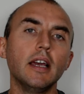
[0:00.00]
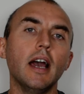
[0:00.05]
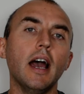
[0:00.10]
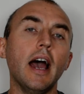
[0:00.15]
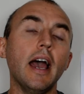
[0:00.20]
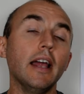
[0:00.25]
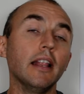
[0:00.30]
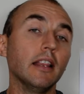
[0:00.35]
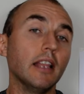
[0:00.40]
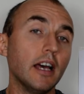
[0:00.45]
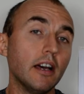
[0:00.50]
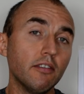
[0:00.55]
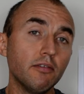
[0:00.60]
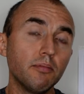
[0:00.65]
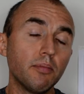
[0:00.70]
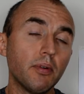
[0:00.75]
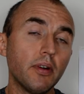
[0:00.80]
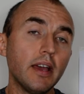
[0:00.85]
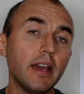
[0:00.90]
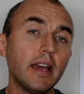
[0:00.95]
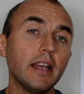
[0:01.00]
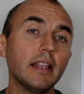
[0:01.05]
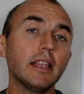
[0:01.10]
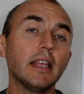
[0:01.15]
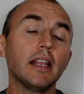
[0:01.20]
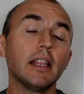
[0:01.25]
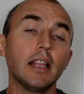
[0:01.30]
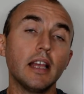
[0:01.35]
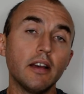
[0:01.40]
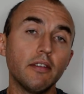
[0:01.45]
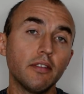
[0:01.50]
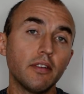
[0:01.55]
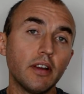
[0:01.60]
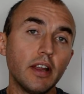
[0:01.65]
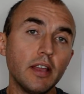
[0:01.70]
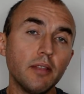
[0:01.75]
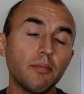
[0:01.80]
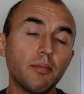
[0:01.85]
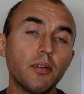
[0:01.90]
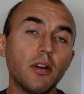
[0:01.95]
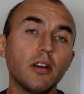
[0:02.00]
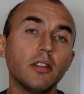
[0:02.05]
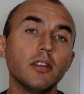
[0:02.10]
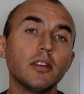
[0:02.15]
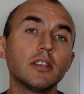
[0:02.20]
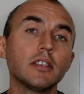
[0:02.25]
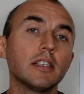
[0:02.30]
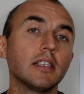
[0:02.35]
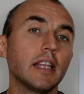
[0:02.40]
I love bread, I love grain products,